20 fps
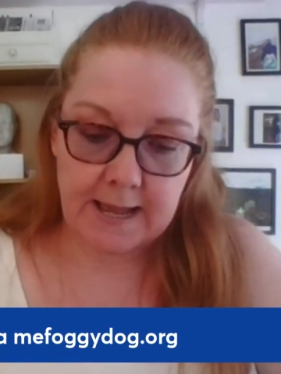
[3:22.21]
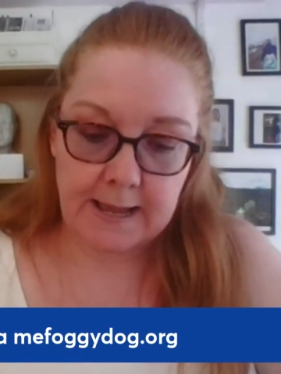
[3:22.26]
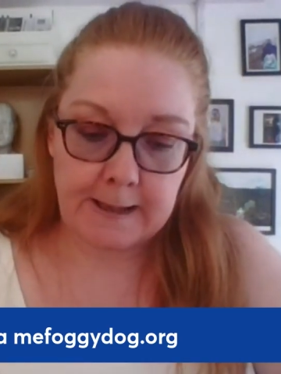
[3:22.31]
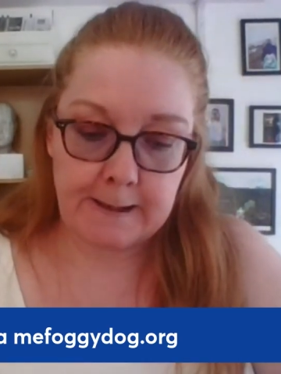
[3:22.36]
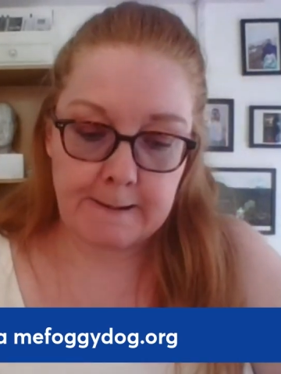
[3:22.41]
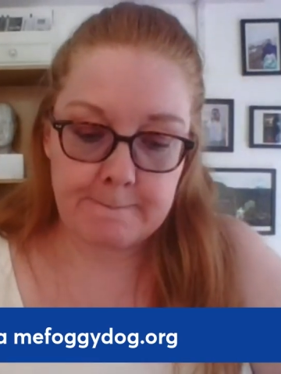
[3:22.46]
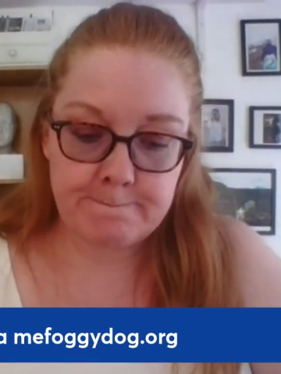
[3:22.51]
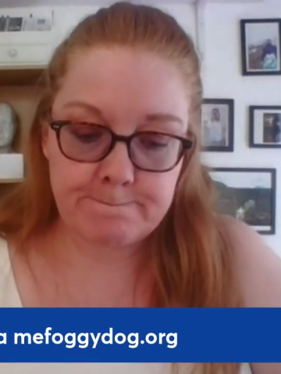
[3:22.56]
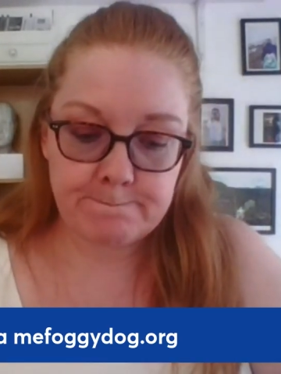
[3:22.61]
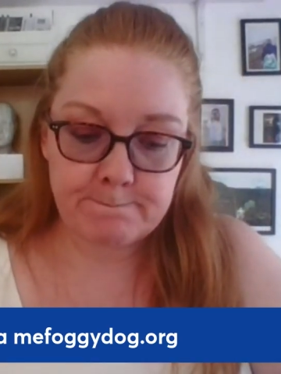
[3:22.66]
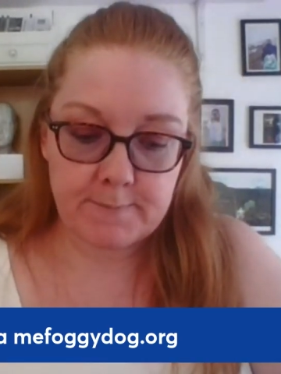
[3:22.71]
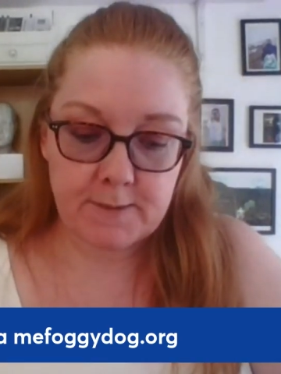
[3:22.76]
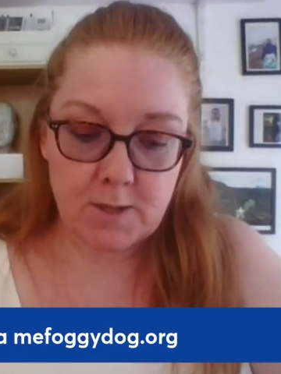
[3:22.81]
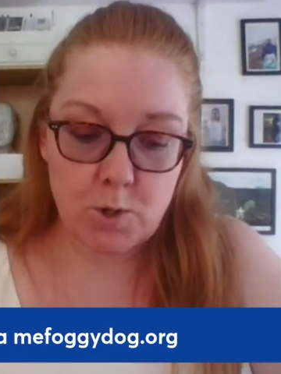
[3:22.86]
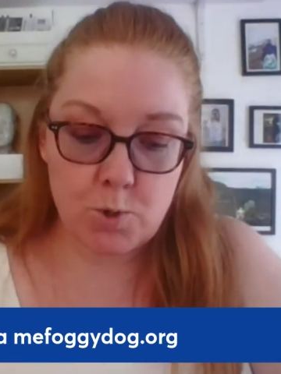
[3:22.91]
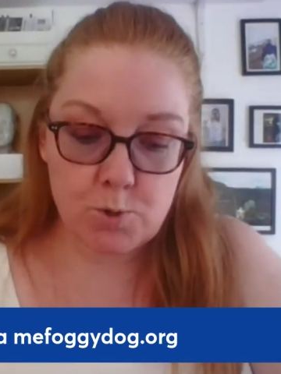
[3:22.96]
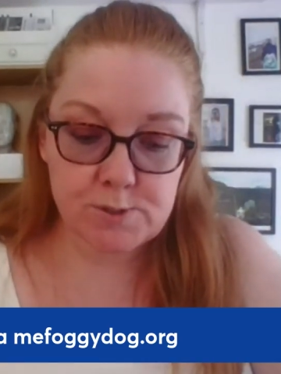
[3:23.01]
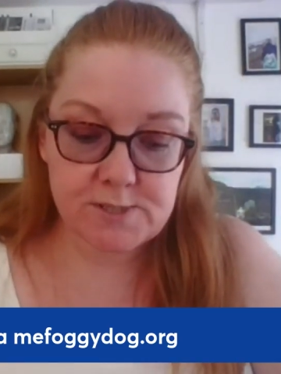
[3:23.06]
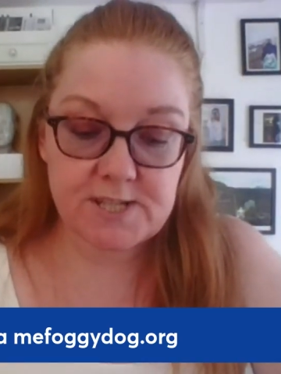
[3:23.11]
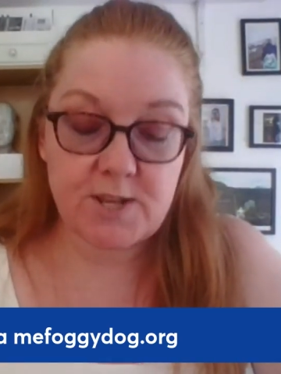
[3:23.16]

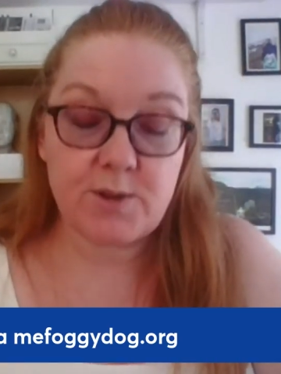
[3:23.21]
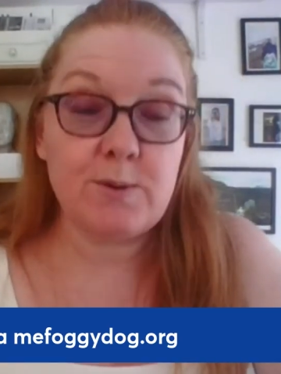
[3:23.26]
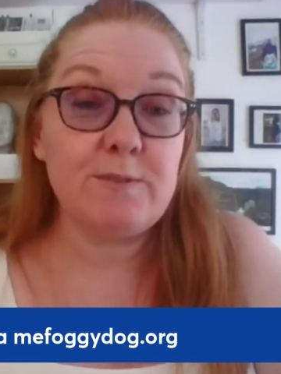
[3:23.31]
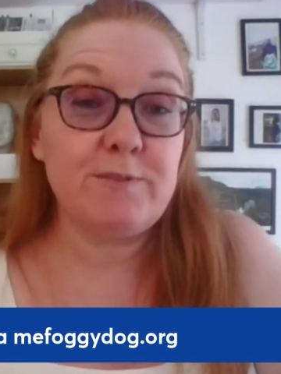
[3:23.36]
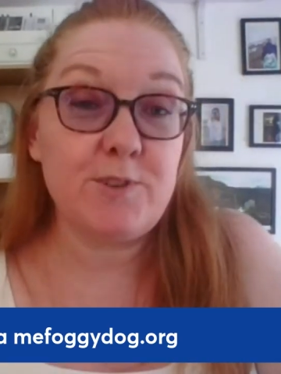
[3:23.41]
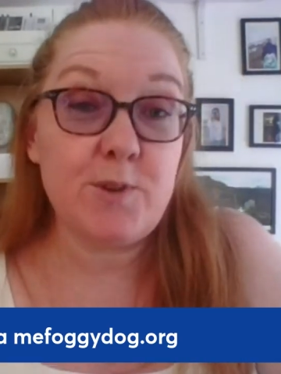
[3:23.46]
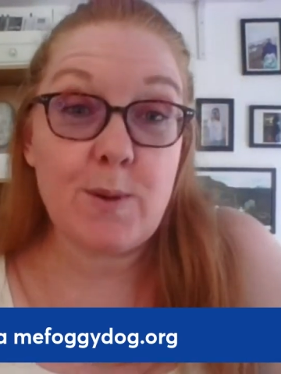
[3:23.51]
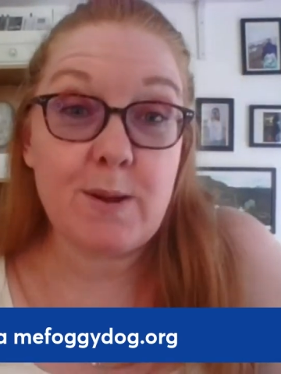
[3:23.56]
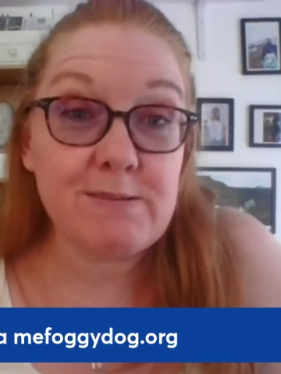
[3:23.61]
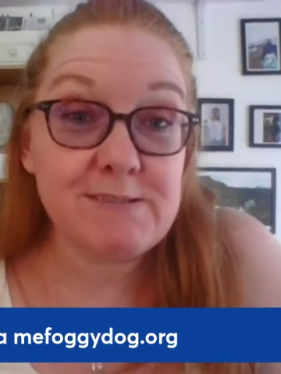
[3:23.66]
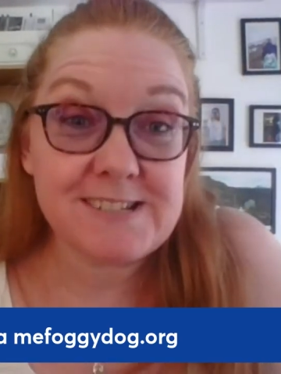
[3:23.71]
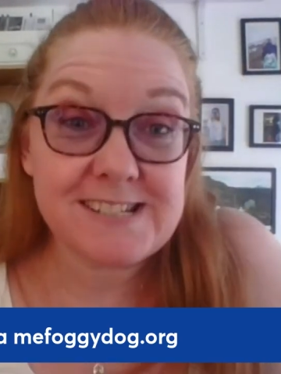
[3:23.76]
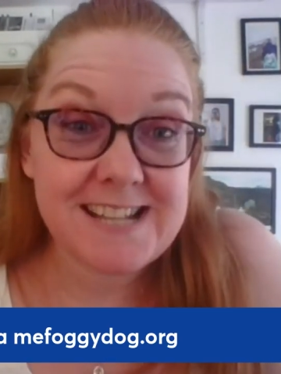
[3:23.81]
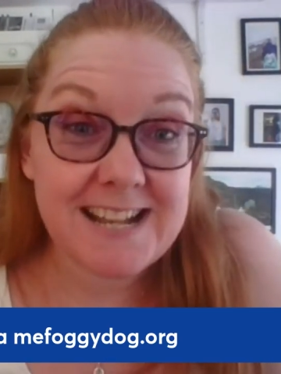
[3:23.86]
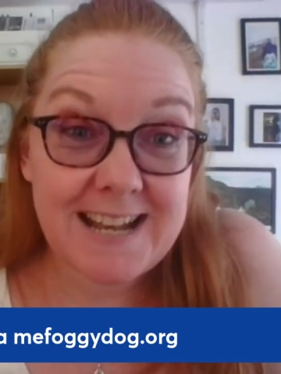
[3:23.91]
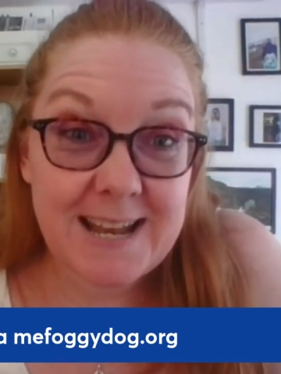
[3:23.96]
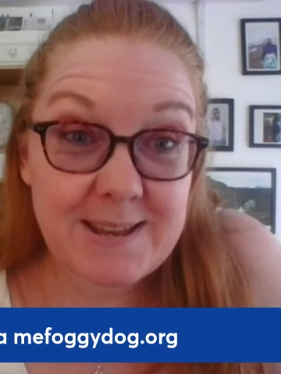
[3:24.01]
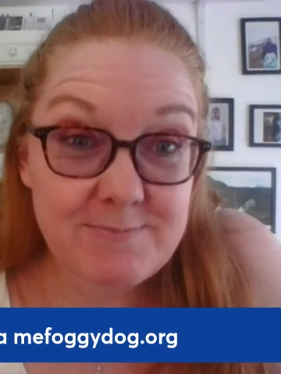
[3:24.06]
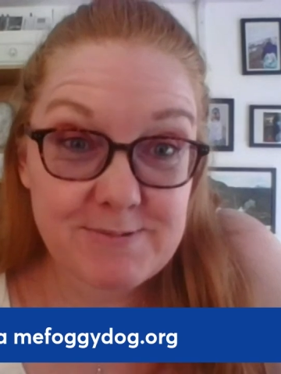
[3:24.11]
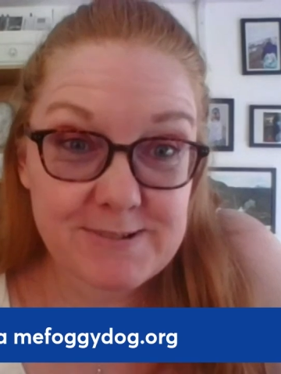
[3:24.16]
Also, if you are a
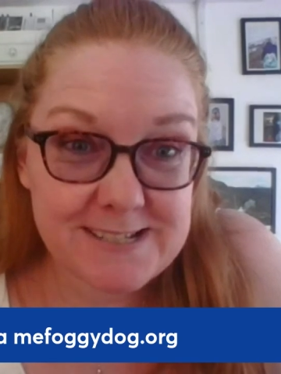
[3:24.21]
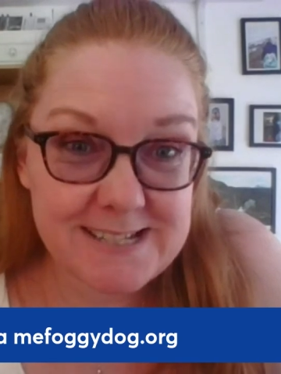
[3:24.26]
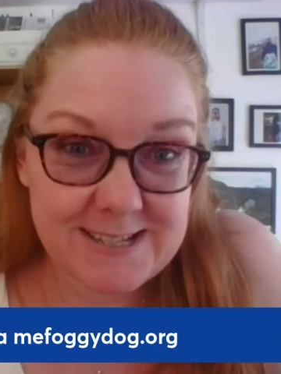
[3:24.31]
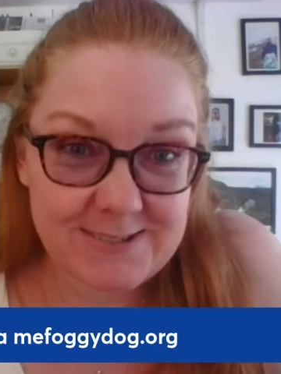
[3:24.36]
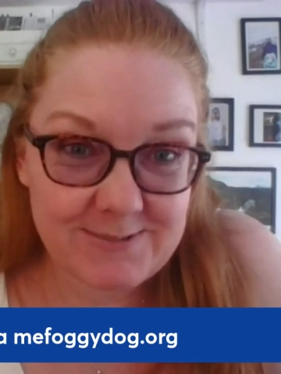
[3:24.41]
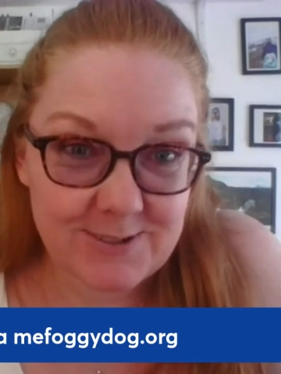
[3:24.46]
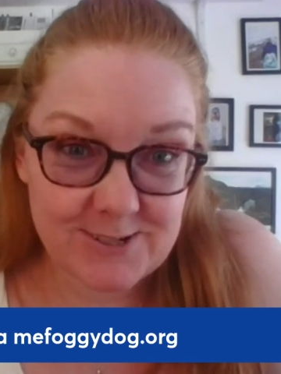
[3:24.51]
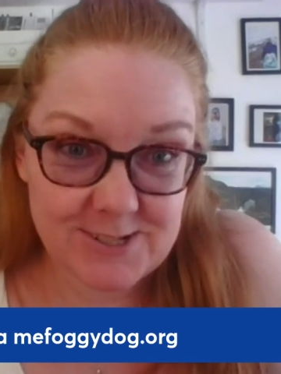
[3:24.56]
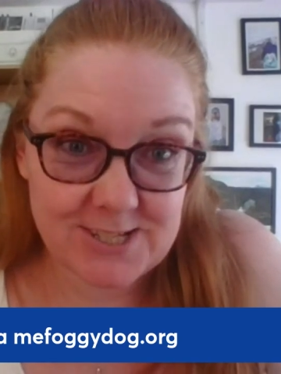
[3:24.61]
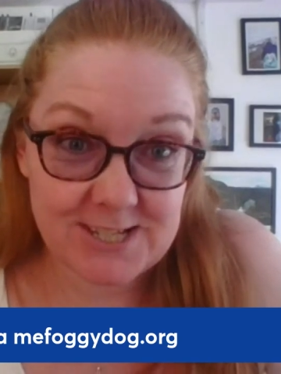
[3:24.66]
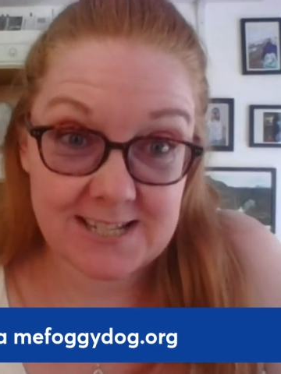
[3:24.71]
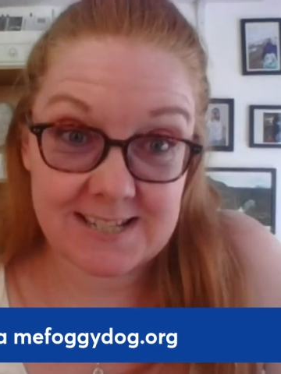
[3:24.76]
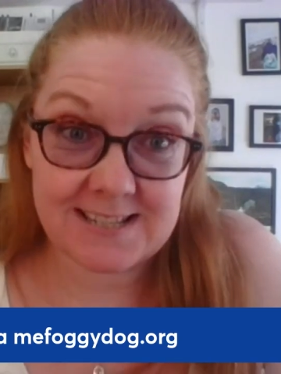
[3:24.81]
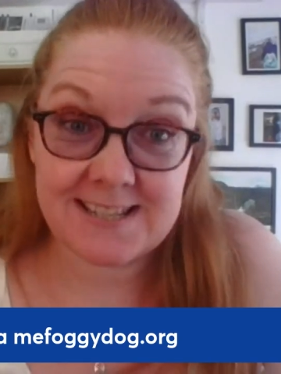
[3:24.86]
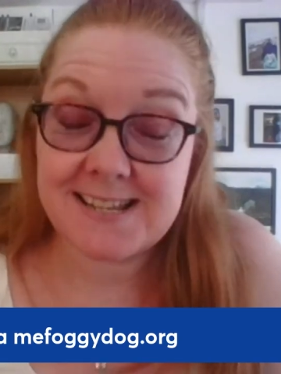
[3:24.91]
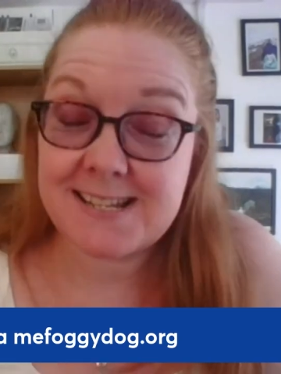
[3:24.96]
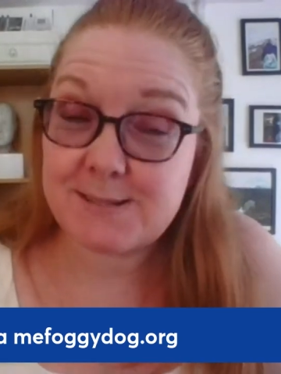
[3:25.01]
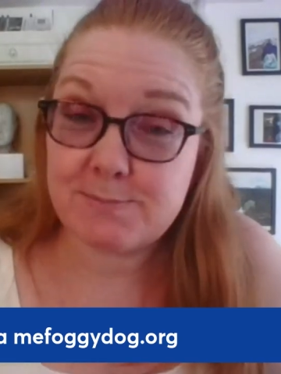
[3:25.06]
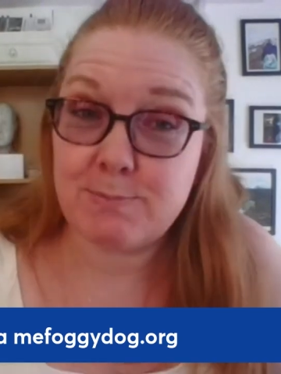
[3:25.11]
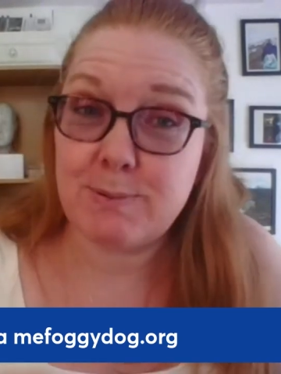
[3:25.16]
celebrity watching
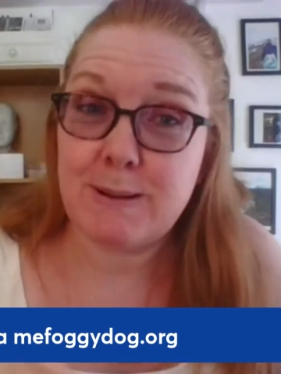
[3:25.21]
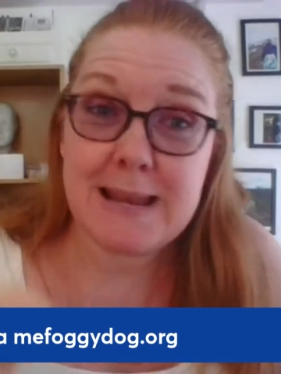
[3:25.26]
this,